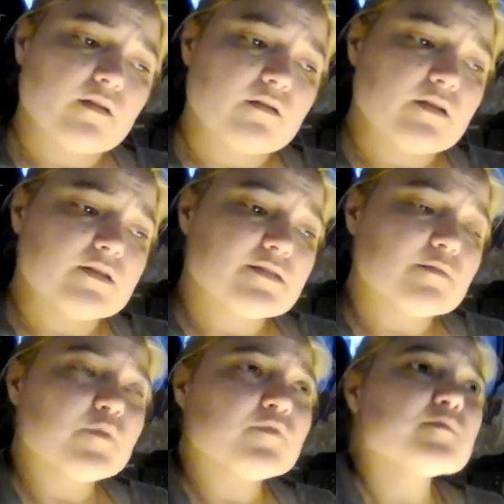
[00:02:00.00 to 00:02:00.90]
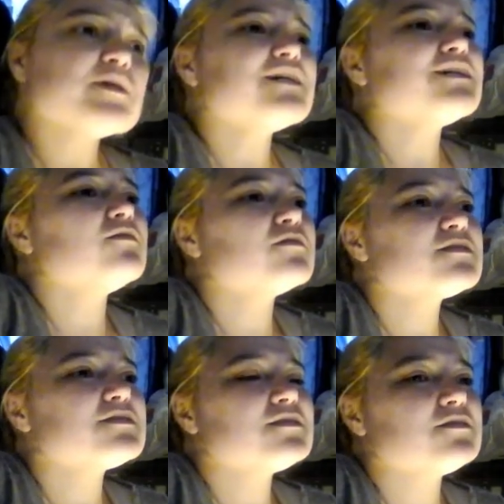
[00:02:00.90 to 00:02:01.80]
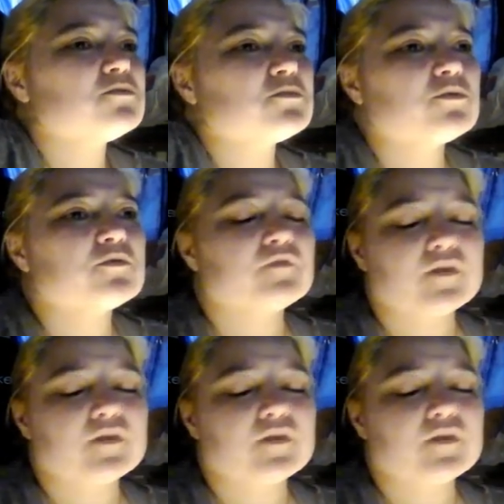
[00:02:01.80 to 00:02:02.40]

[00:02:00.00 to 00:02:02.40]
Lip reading: And some of them, I honestly don't know if they